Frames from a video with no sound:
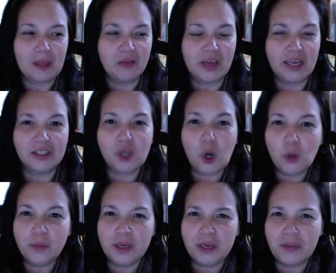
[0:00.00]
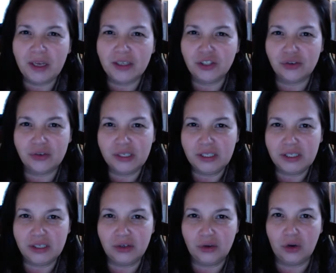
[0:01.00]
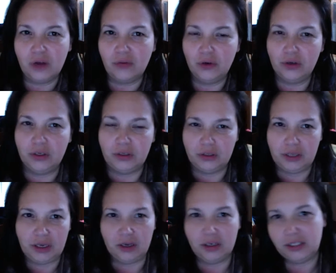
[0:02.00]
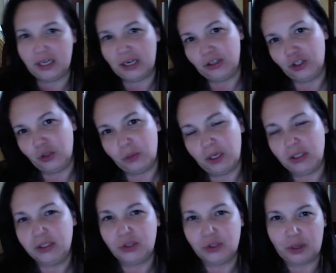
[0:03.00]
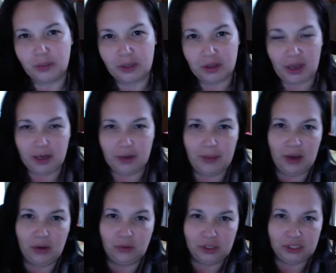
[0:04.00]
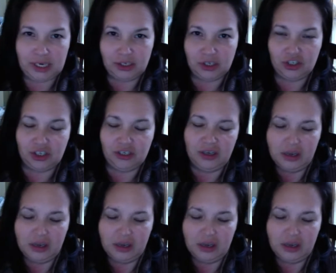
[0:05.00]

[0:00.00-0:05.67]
they had told me my insurance, covered it. They cut it down to 2 months or something like that about the dietitian.